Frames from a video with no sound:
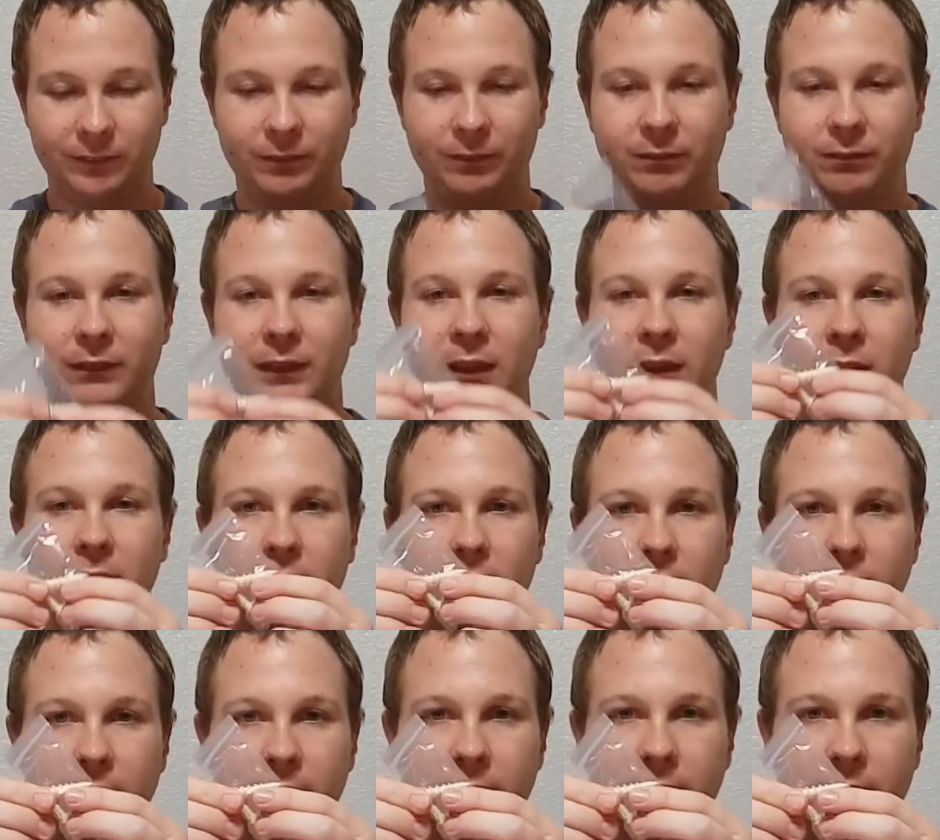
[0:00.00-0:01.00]
These look
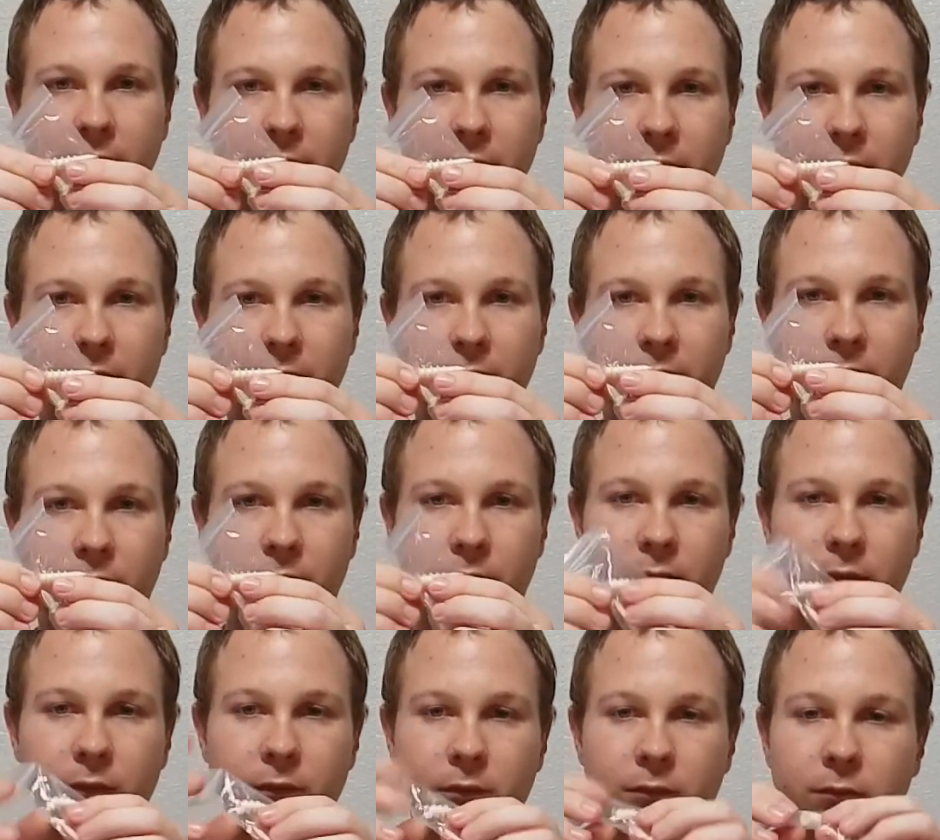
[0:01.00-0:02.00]
like they
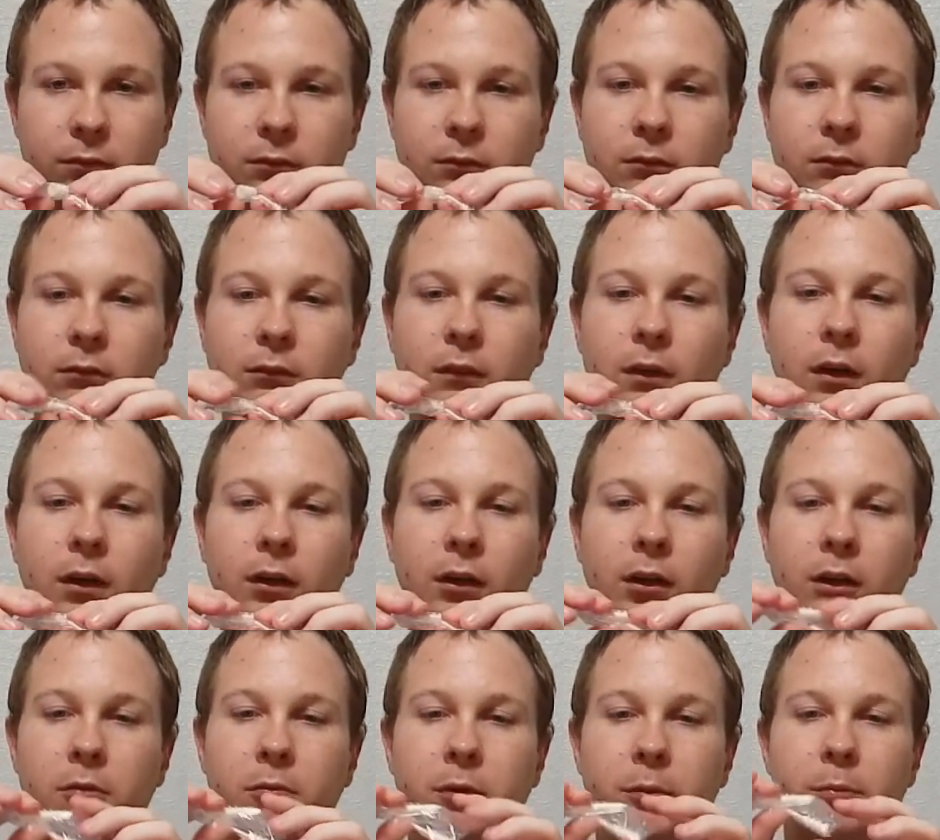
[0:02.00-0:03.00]
are going to
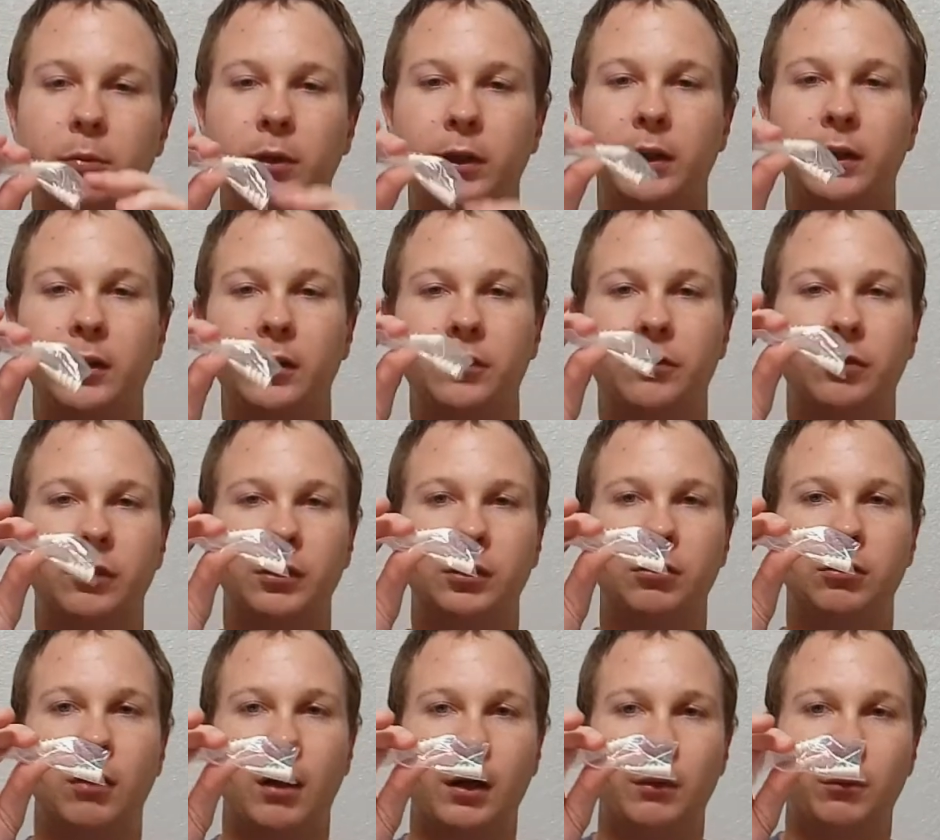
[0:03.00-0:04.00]
be pretty good for
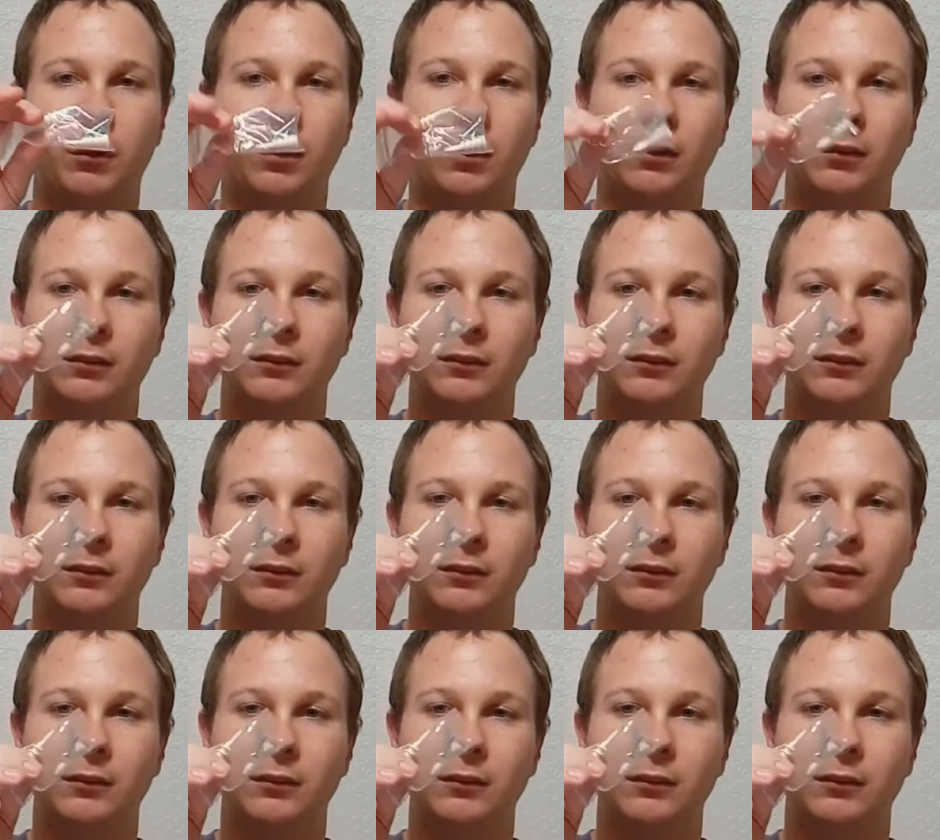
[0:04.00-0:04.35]
drywall.